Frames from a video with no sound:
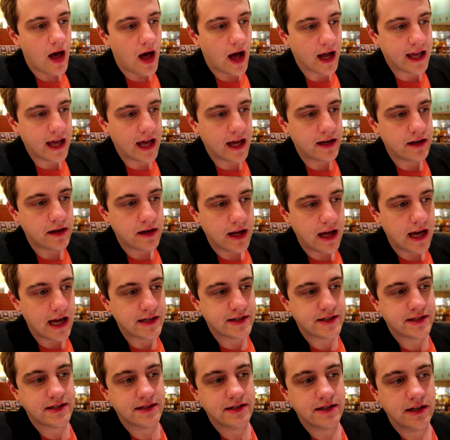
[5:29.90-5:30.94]
Again,
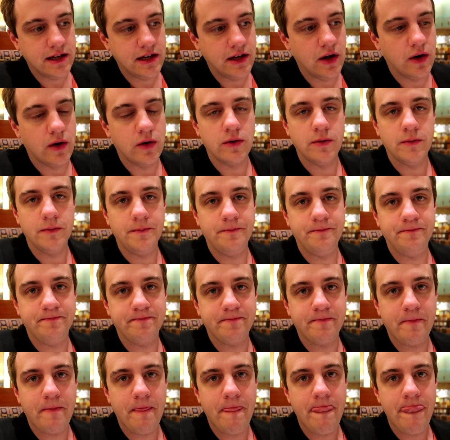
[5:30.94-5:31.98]
it's, you know,
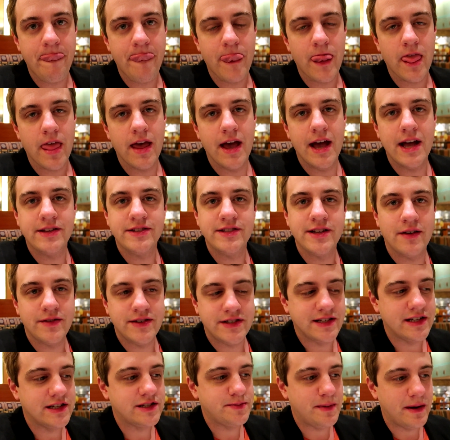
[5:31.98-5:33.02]
it's
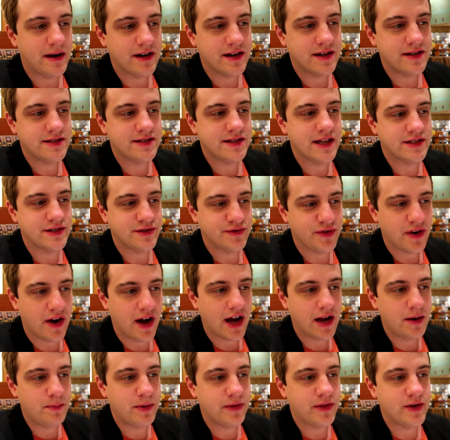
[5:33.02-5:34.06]
obviously asparagus that's
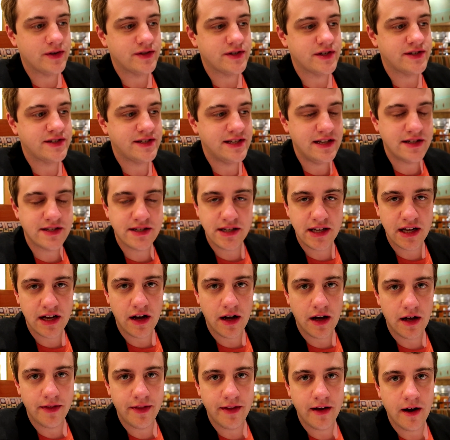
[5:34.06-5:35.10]
fried, but there's a seasoning
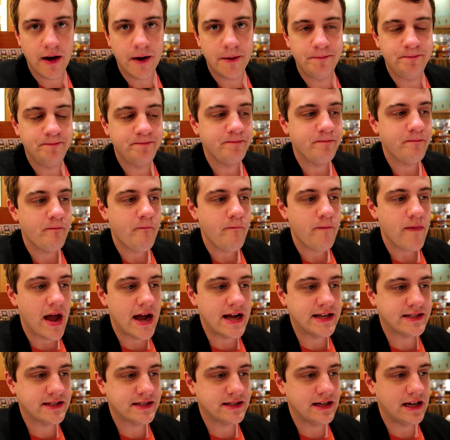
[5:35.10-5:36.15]
on there.
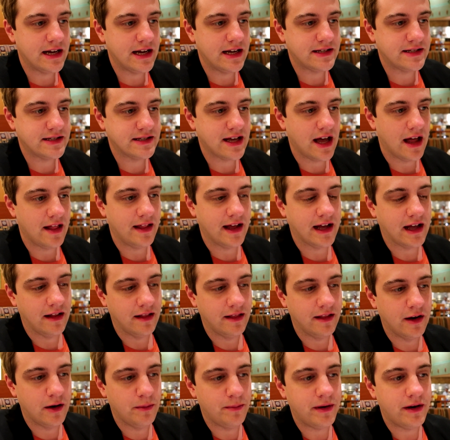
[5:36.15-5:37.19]
It's got like a
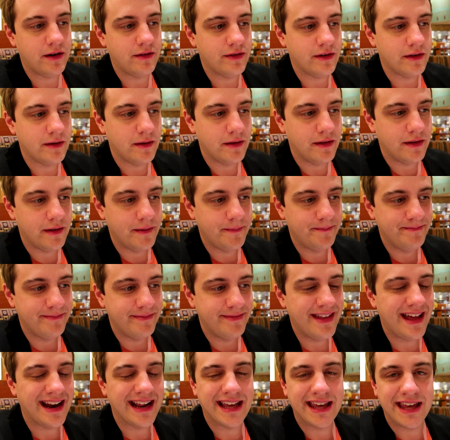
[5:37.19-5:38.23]
little bit of
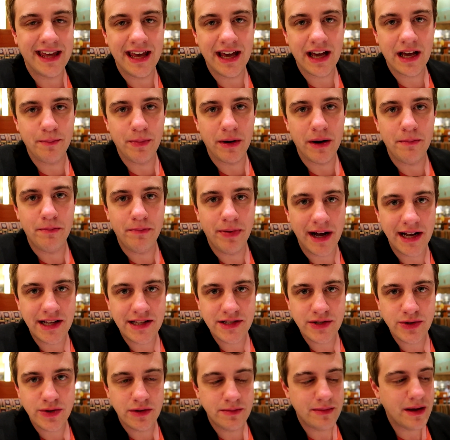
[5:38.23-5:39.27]
a, not a kick, but a bite
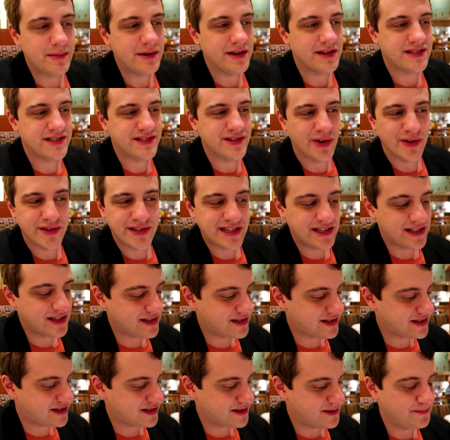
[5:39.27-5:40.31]
to it, maybe a
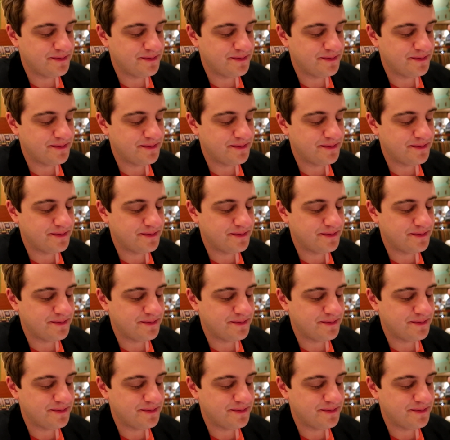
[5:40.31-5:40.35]
saltiness.